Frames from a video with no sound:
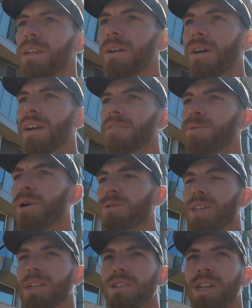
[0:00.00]
I have
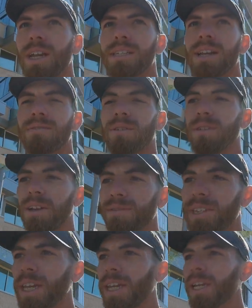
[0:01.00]
protein shakes after
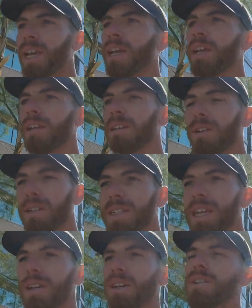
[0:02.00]
lifting, good
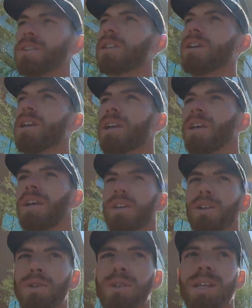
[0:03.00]
dinners.
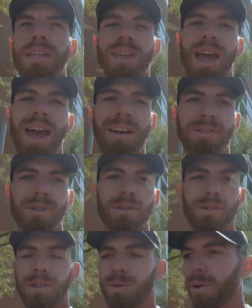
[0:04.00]
Usually in the
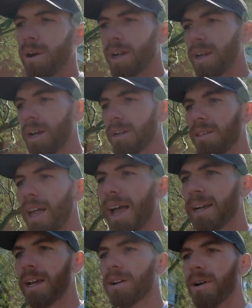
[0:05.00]
afternoon is where I kind of
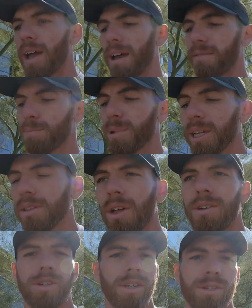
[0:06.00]
lack. I don't have big
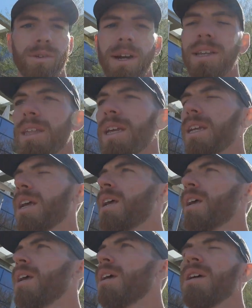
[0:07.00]
lunches or anything,
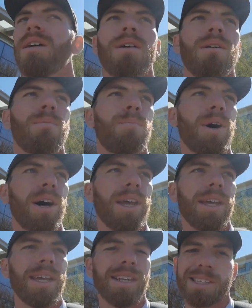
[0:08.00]

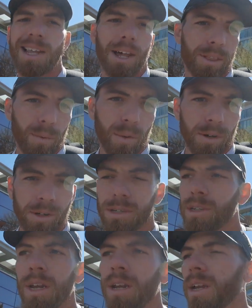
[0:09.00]
but it's not the
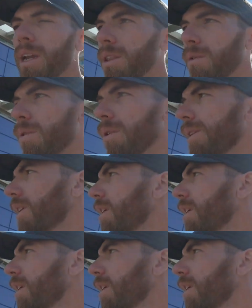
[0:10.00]
worst in the world.